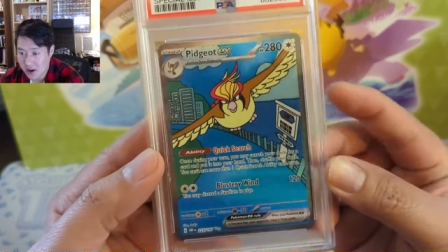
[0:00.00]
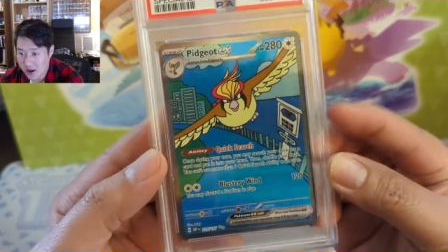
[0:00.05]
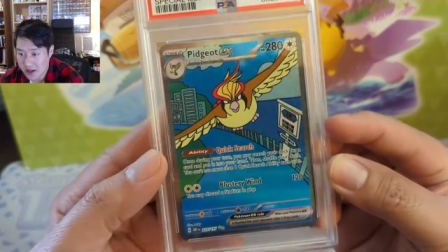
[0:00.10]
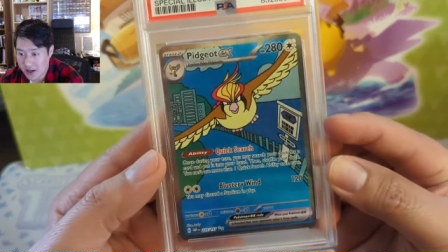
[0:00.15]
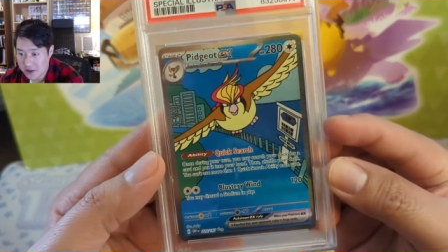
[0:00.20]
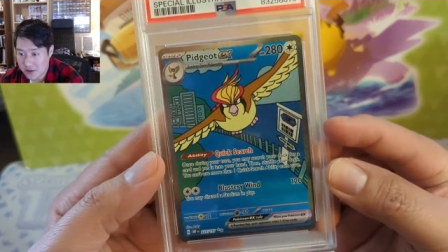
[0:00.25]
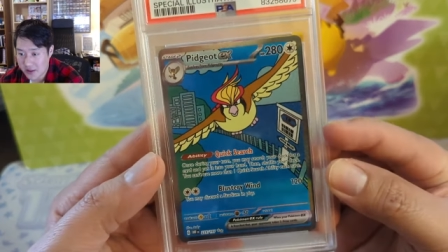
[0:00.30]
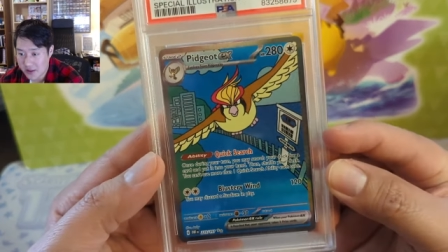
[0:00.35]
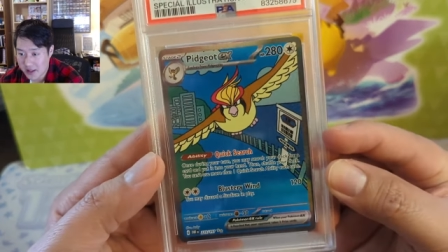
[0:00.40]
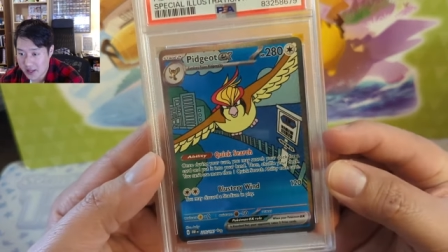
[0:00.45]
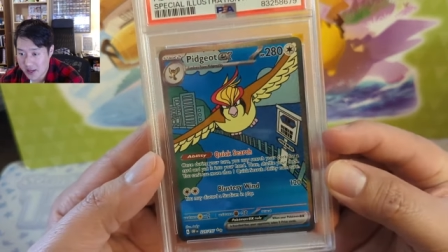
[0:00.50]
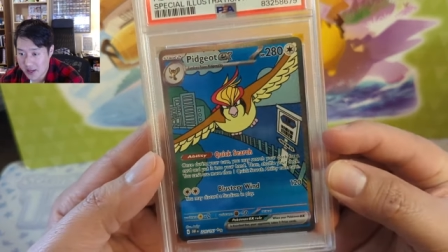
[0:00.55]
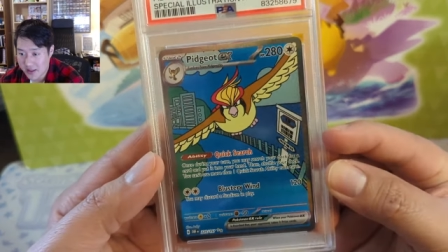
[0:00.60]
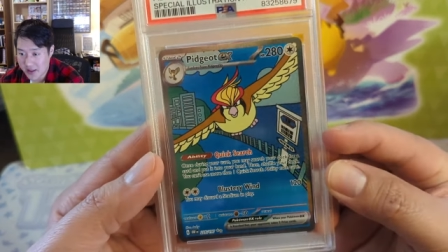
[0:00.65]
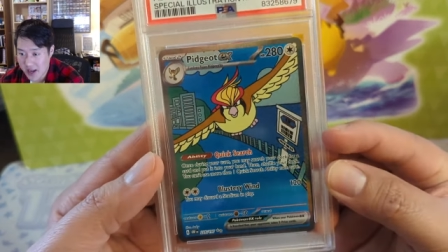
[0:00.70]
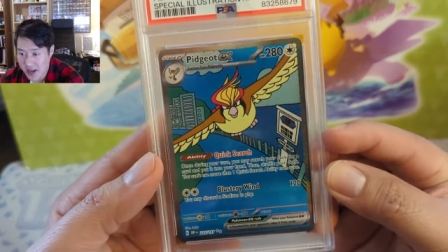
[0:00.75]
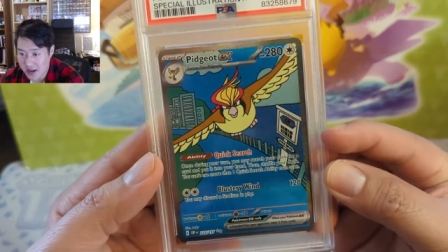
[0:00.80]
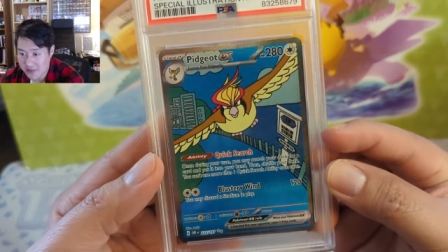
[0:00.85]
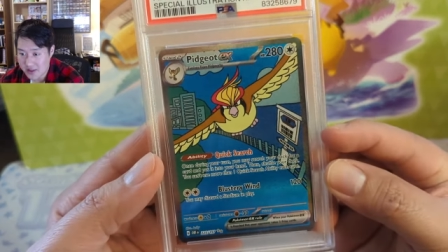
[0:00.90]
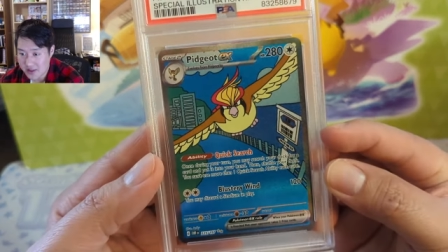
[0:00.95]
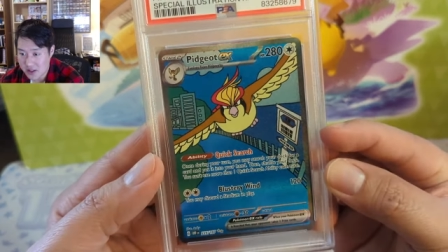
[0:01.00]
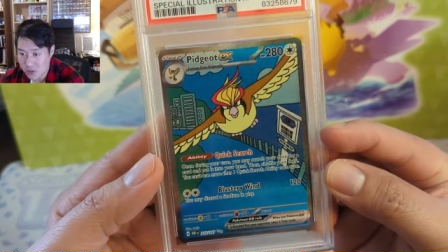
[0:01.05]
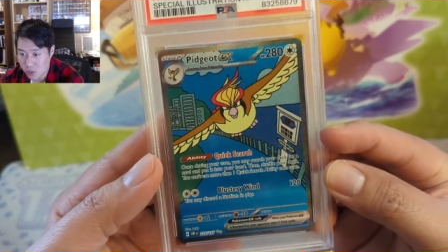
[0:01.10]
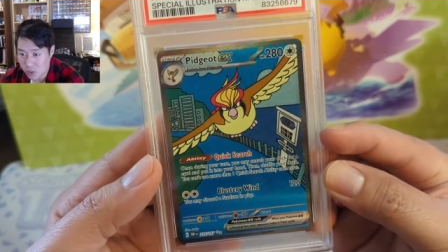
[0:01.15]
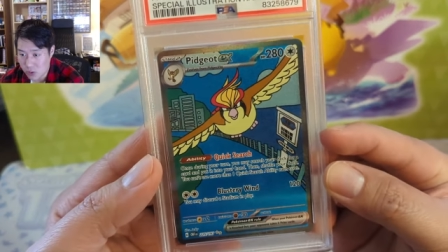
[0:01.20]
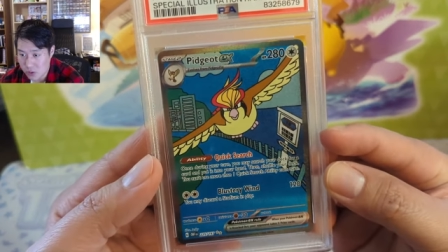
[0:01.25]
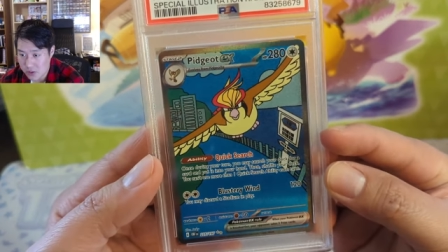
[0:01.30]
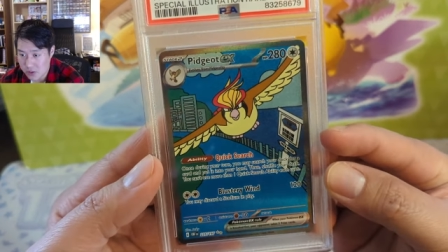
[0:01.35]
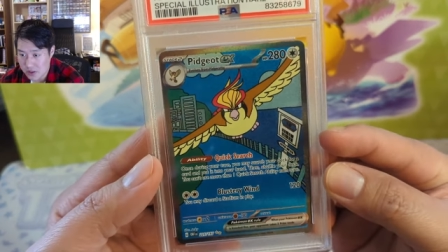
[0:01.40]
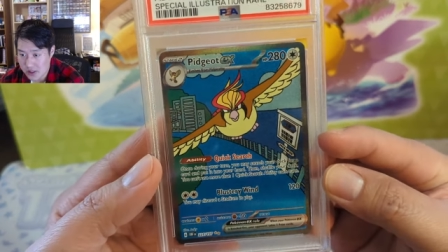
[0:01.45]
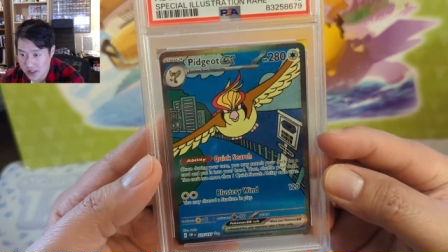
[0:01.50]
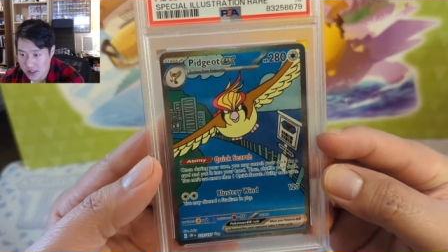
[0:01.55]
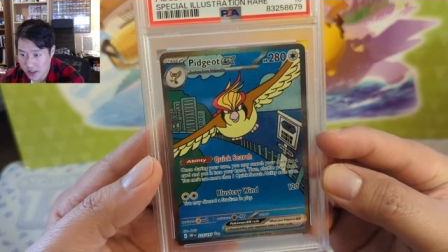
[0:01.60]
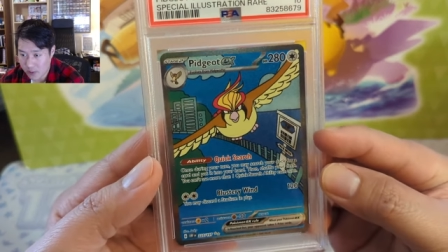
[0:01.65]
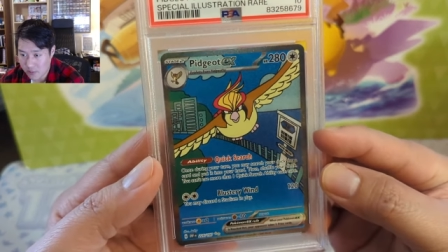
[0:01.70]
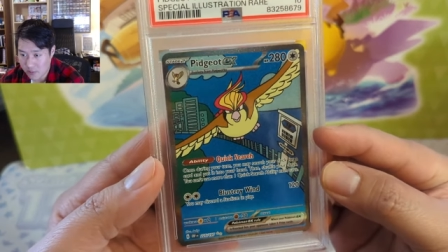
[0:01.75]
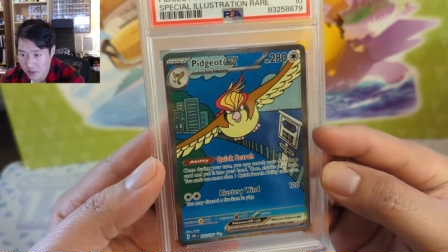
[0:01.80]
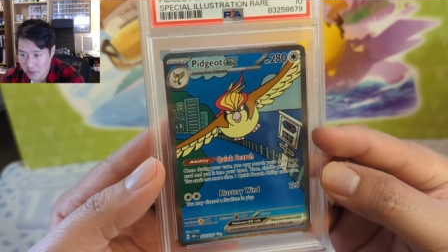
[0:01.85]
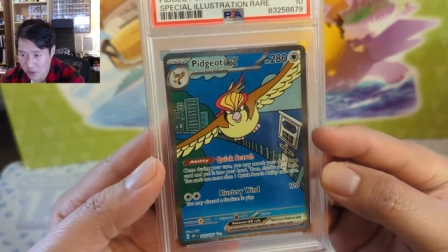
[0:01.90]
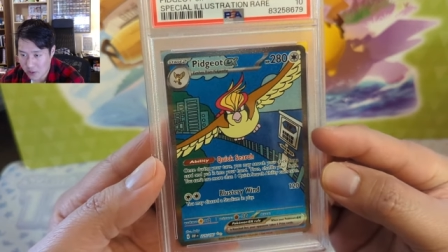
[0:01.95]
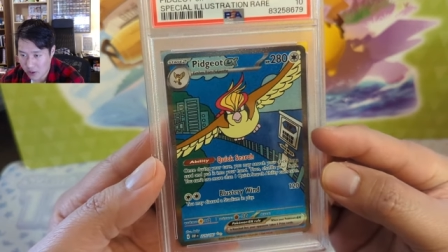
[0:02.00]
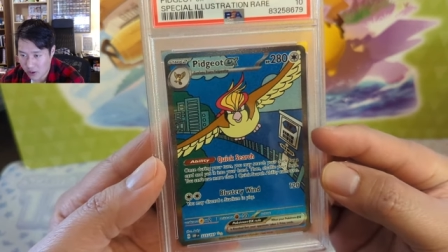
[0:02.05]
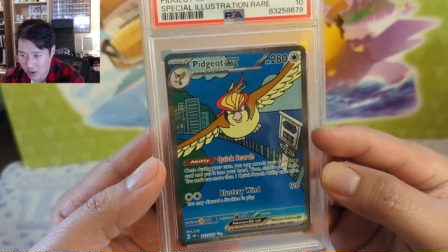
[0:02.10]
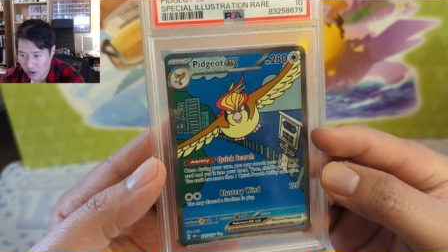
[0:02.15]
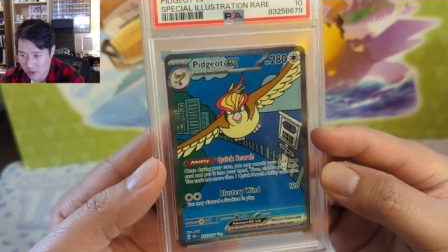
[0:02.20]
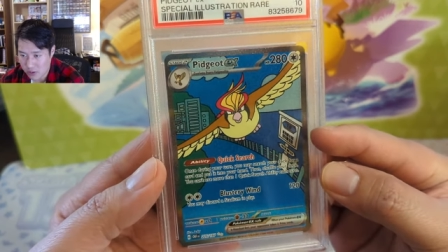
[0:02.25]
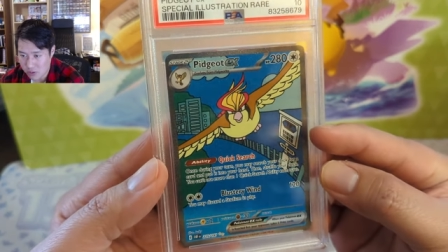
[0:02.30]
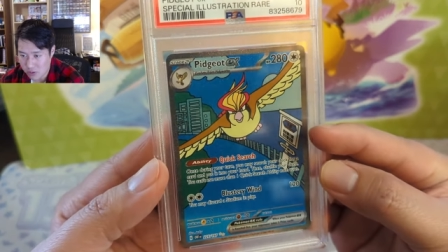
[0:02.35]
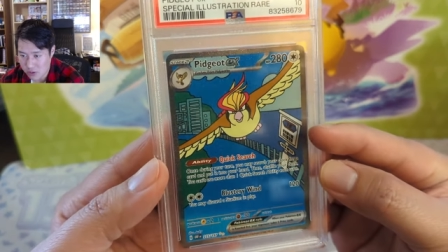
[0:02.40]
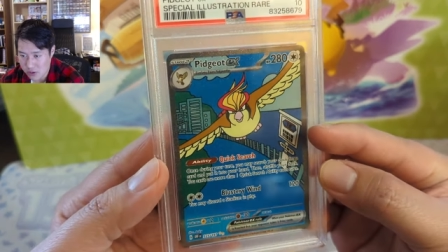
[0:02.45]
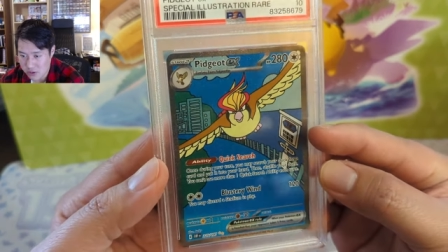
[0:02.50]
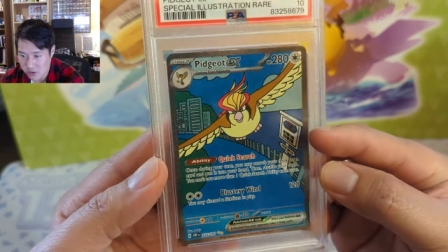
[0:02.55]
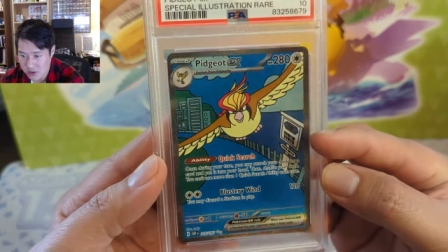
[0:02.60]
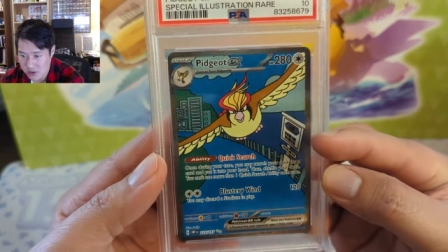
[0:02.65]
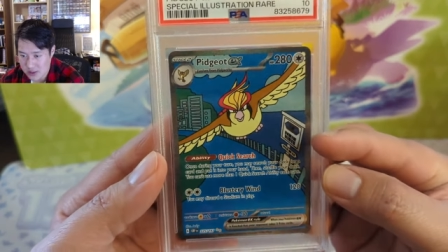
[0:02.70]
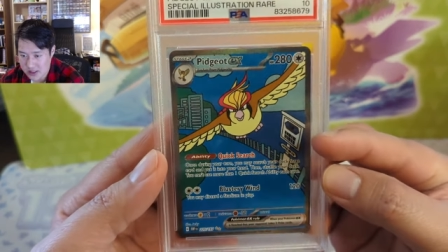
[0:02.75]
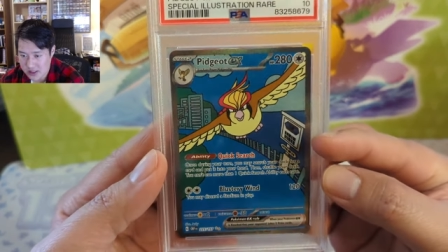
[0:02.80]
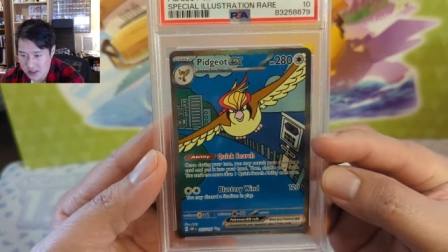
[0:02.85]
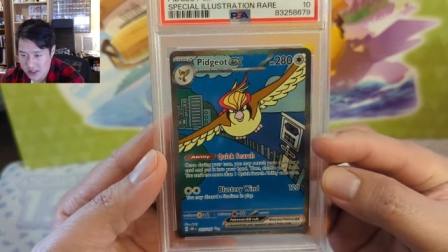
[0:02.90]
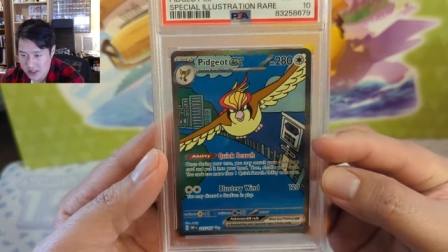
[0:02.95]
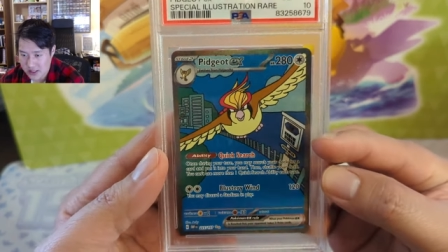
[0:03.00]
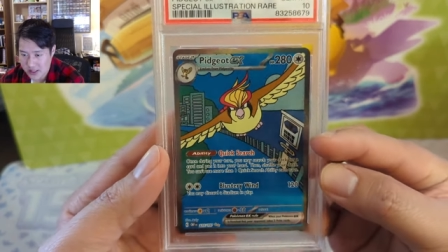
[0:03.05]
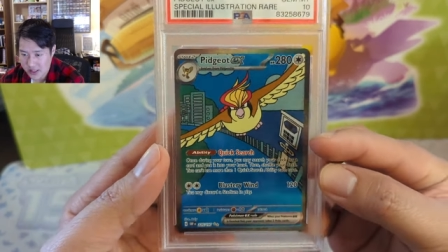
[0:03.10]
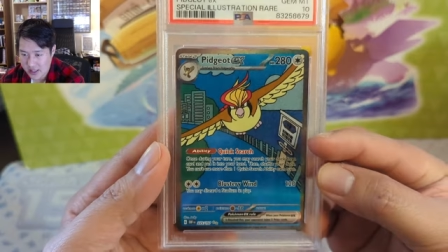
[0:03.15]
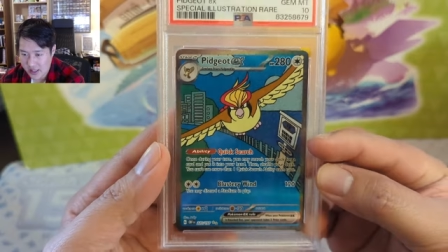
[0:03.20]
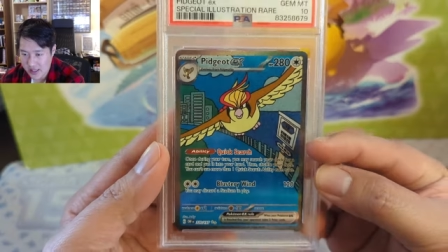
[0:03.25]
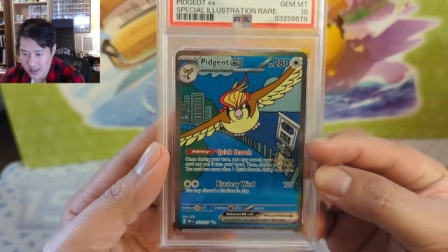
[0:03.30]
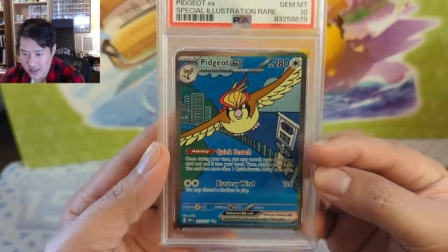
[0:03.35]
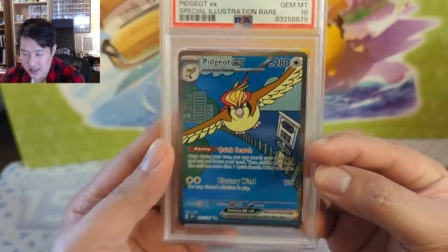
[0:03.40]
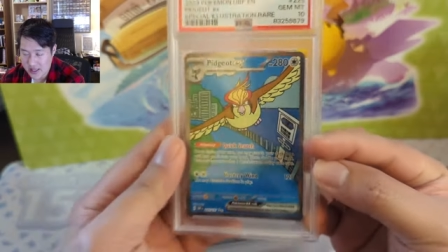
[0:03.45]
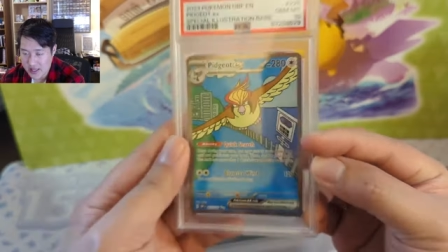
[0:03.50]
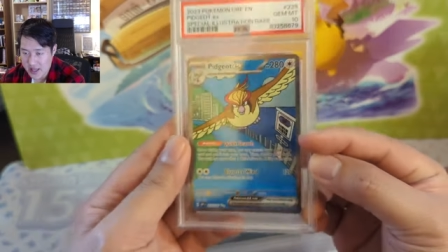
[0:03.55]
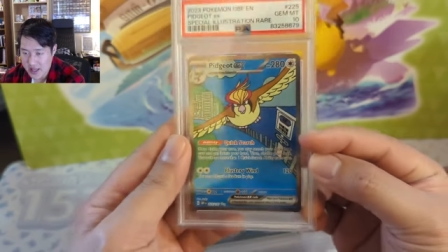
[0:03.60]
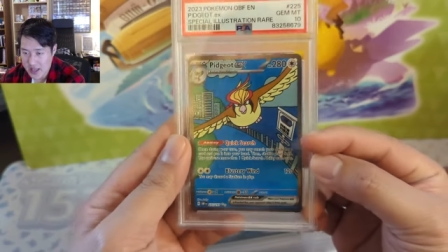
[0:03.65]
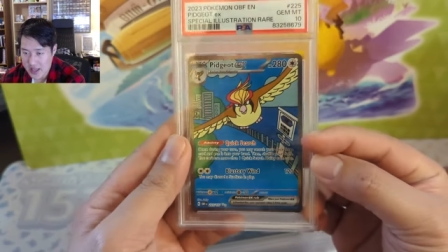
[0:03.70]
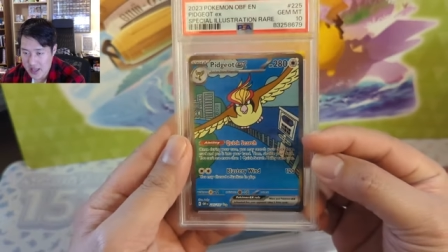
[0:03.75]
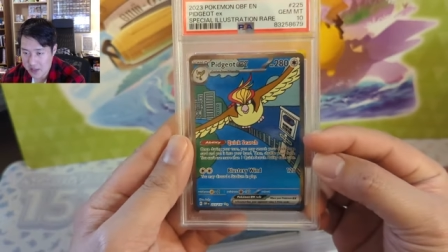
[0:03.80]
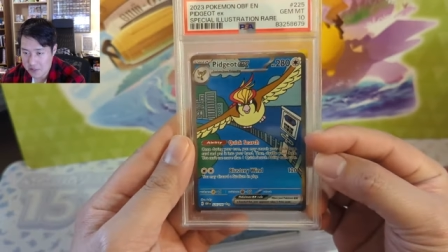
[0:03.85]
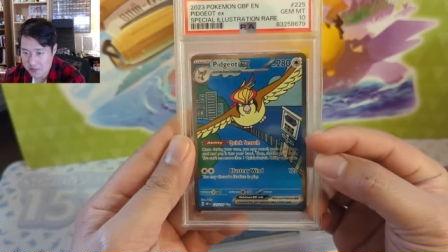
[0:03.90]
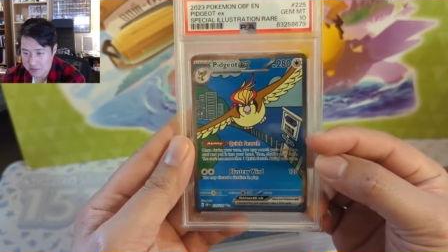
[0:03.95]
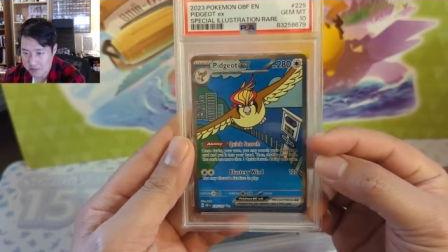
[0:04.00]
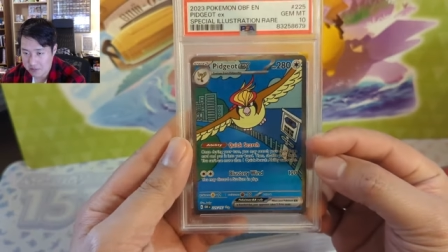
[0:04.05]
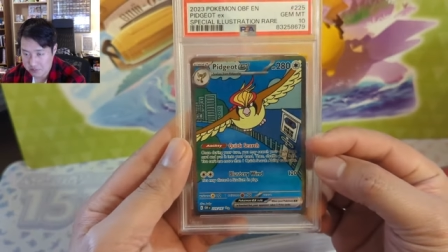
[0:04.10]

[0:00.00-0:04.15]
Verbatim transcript: I do like how they have these routes. I don't remember all the routes in the game.